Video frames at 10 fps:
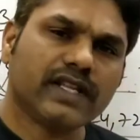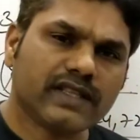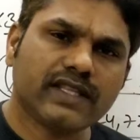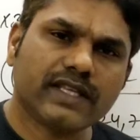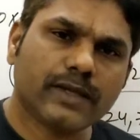
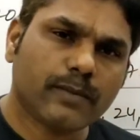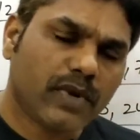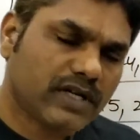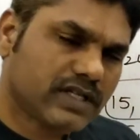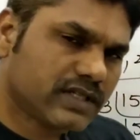lengthy,
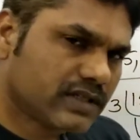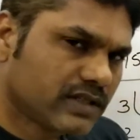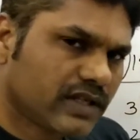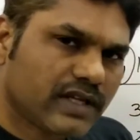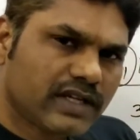but
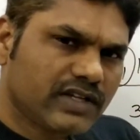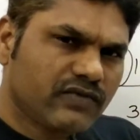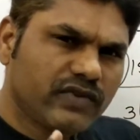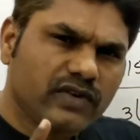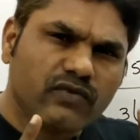it
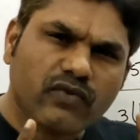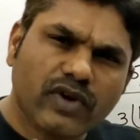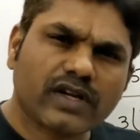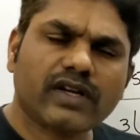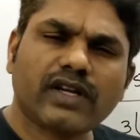will
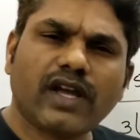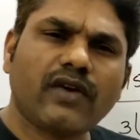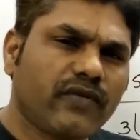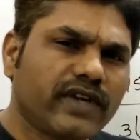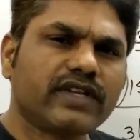work
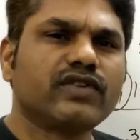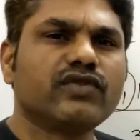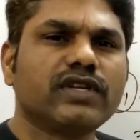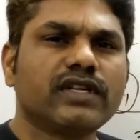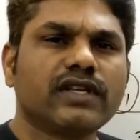
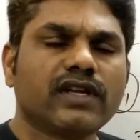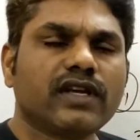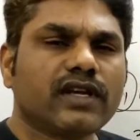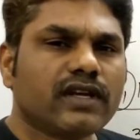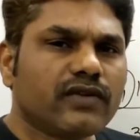effectively
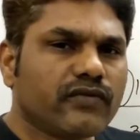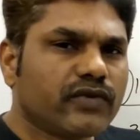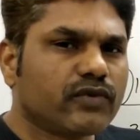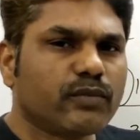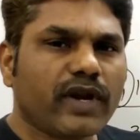if
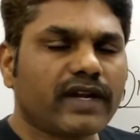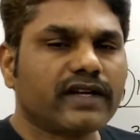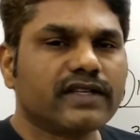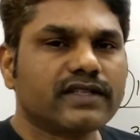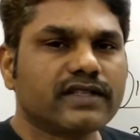you
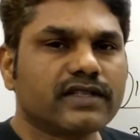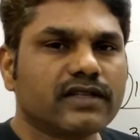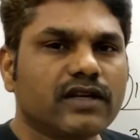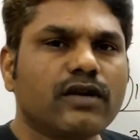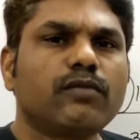practice
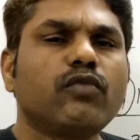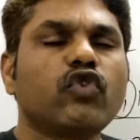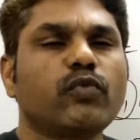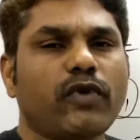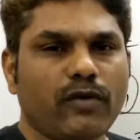
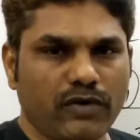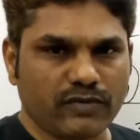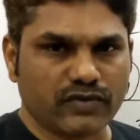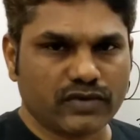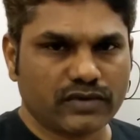more
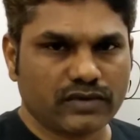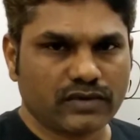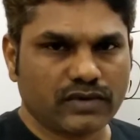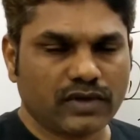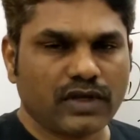problems.
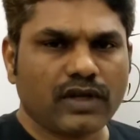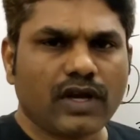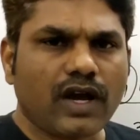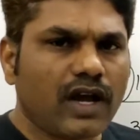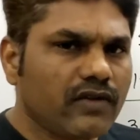
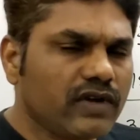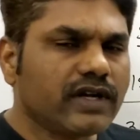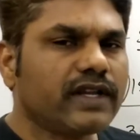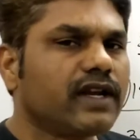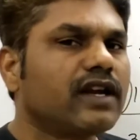I
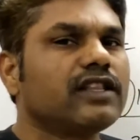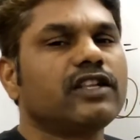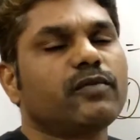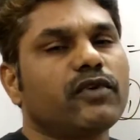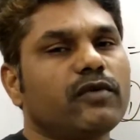will take
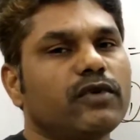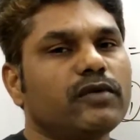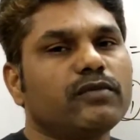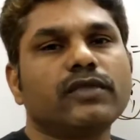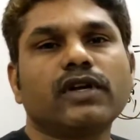another
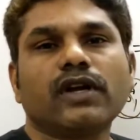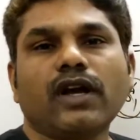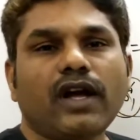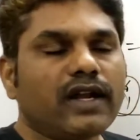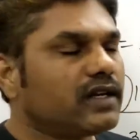problem
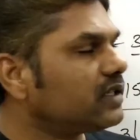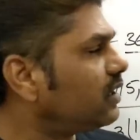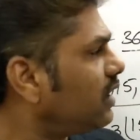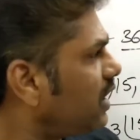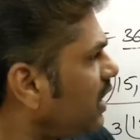and
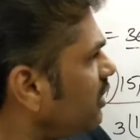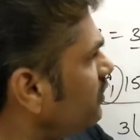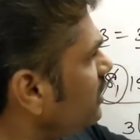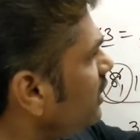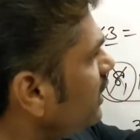I
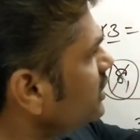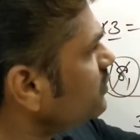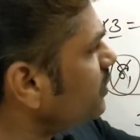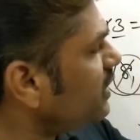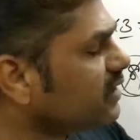will
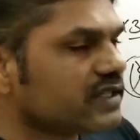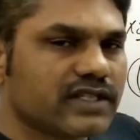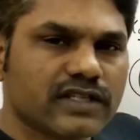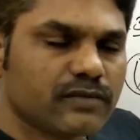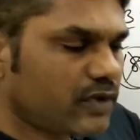explain
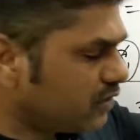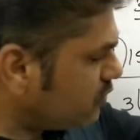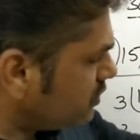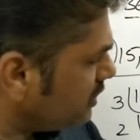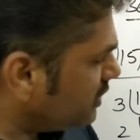it by
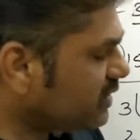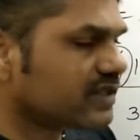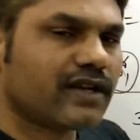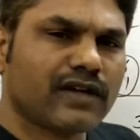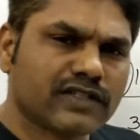using these
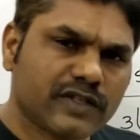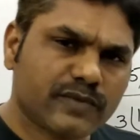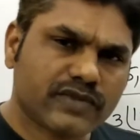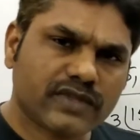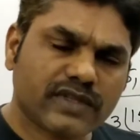
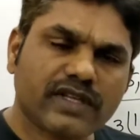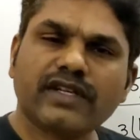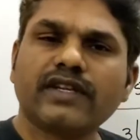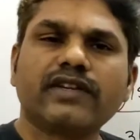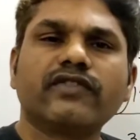concepts,
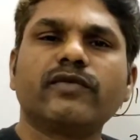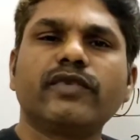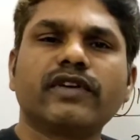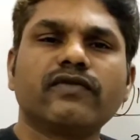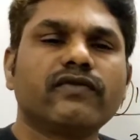then it will
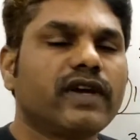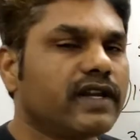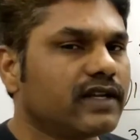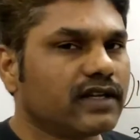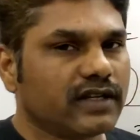become
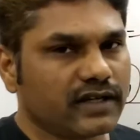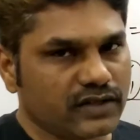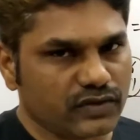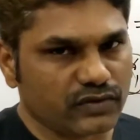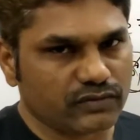very clear
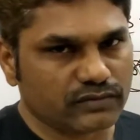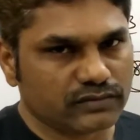to you.